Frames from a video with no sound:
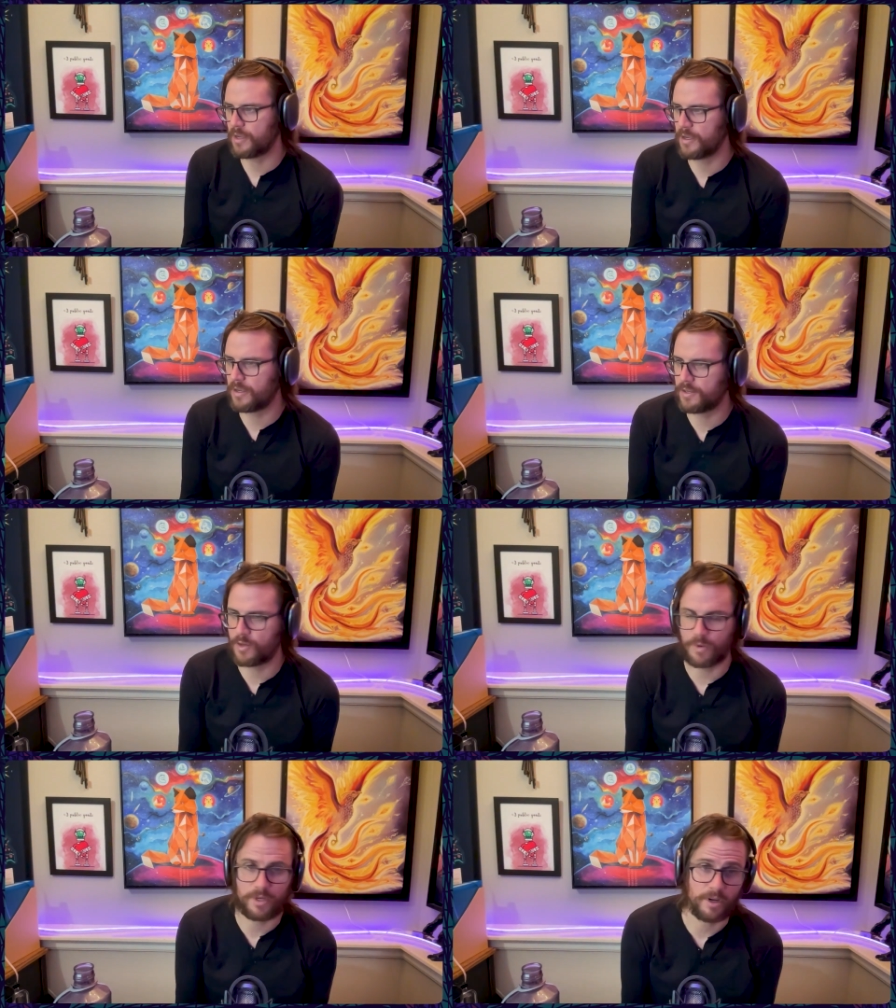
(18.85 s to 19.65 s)
is
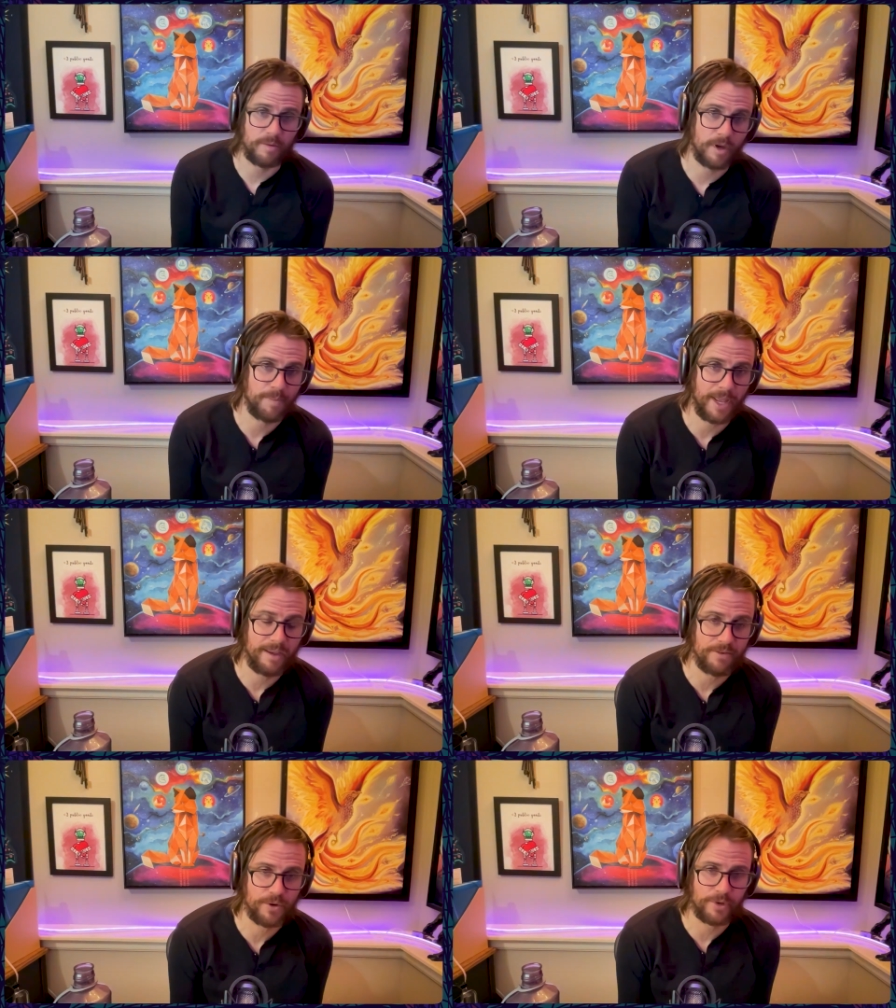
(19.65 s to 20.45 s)
that we're talking about
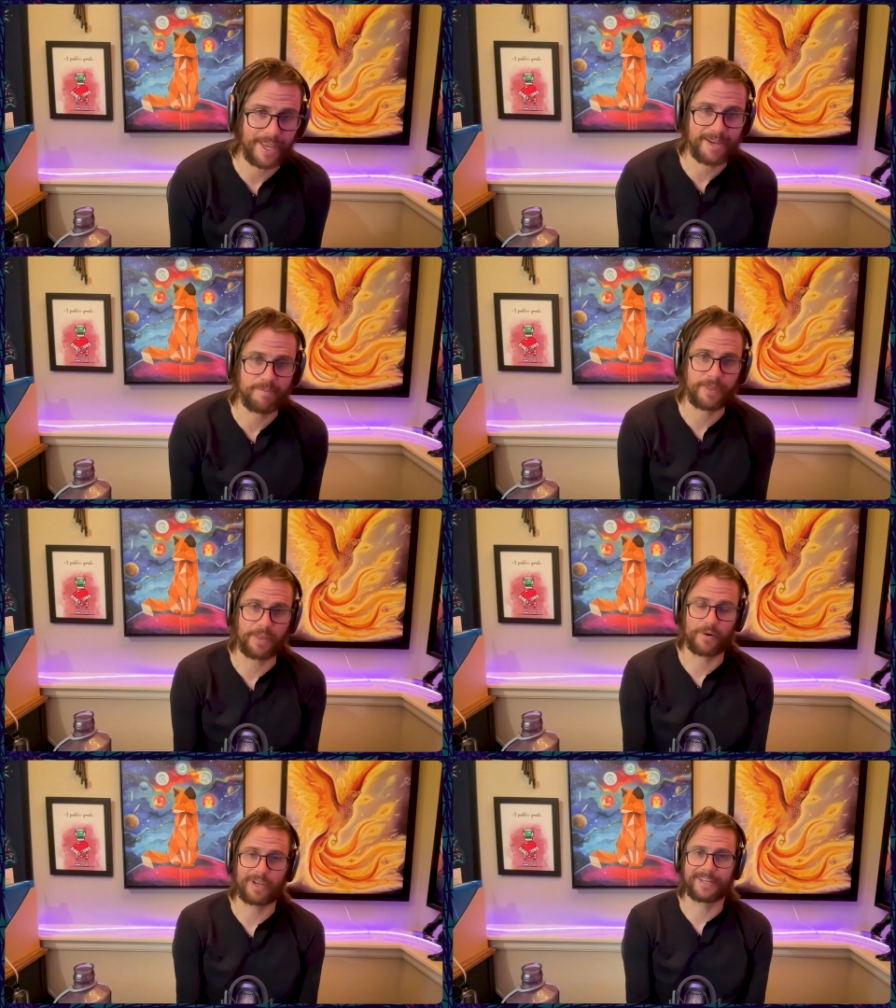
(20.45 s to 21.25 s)
behavioral game
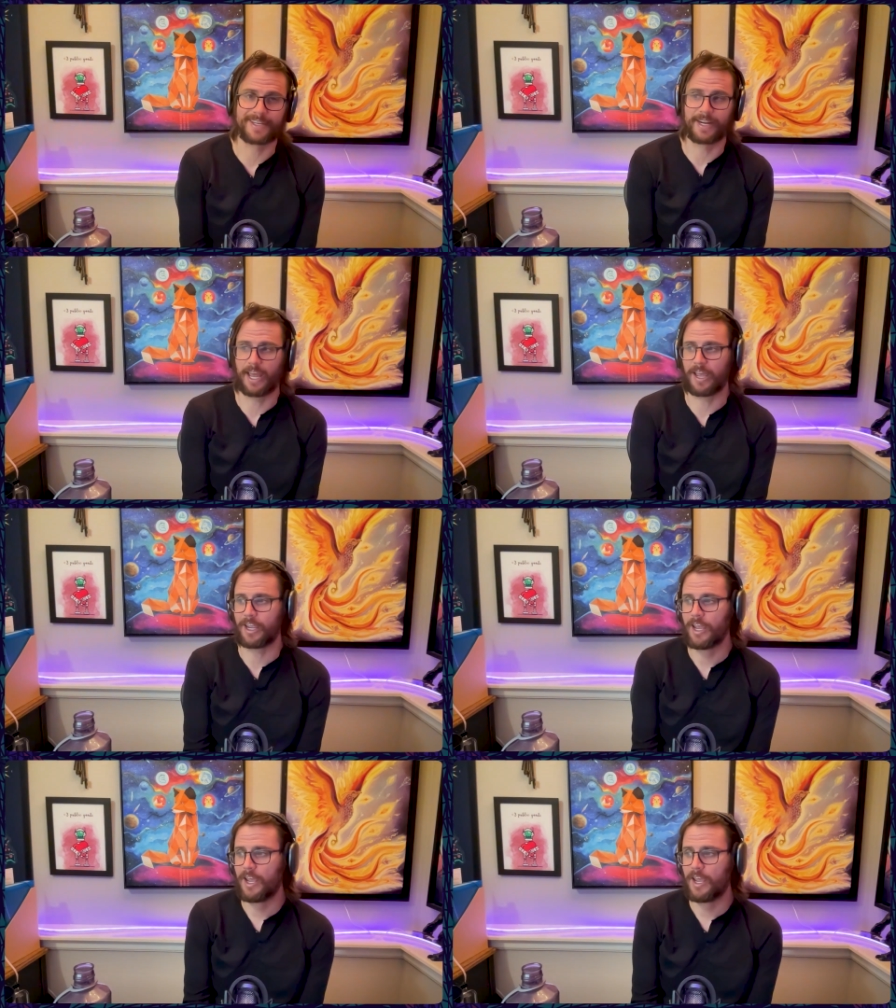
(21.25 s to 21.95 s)
theory today